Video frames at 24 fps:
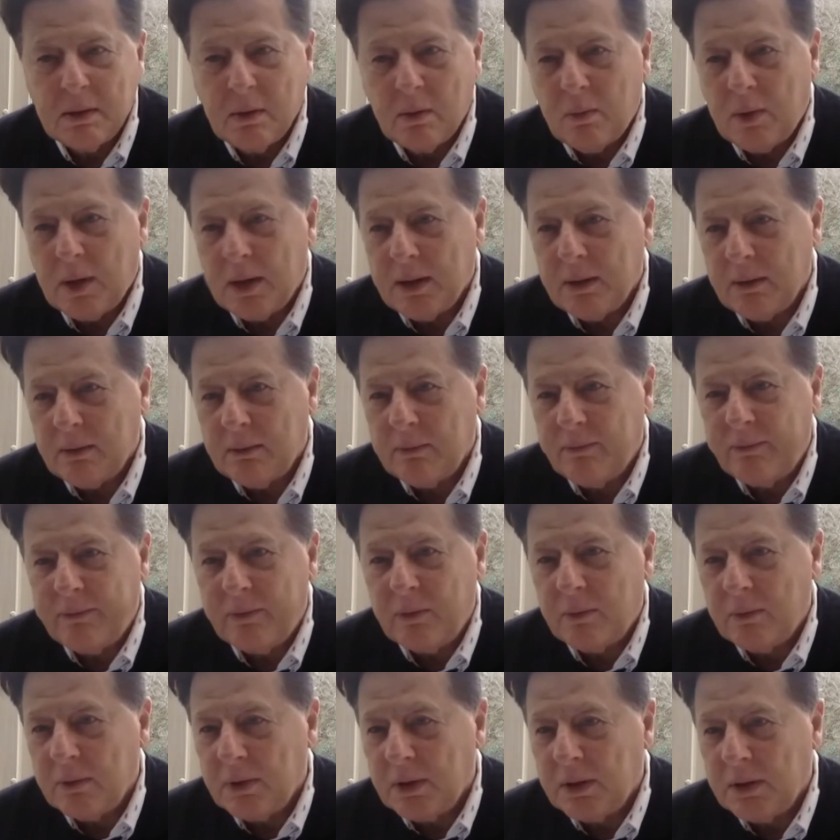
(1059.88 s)
wired
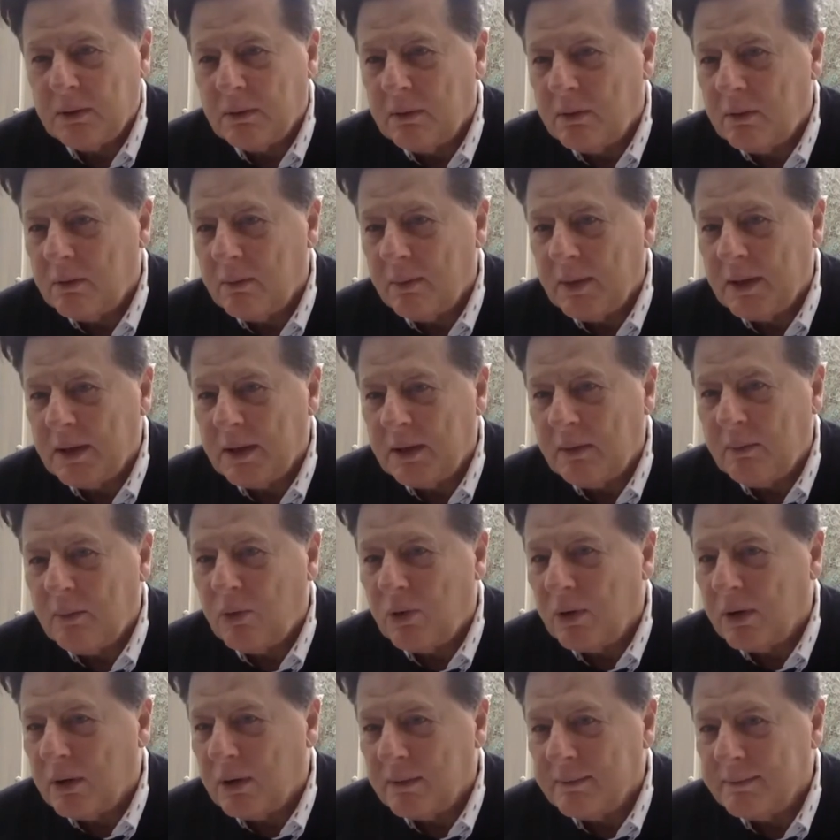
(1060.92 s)
phone in their home
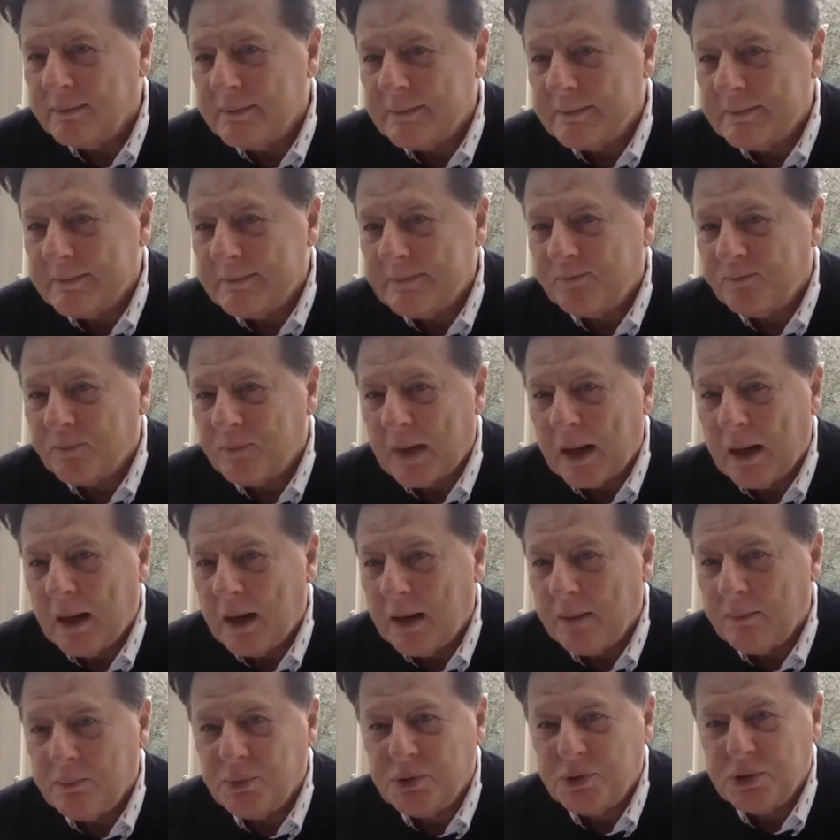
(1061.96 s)
anymore.
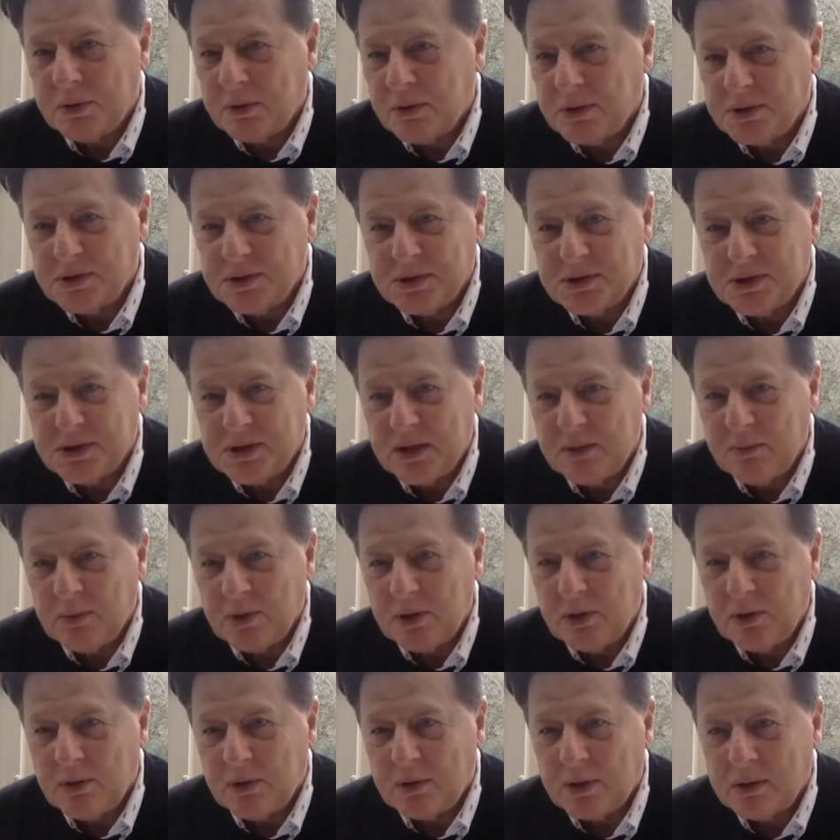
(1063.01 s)
I'm sure it's the same
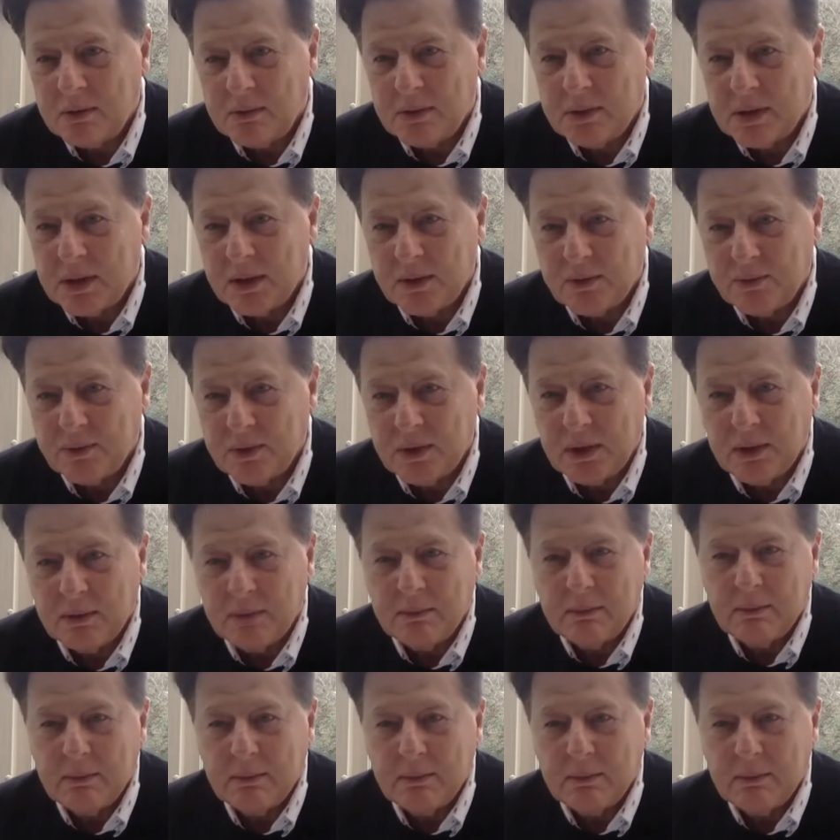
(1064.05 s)
in your country.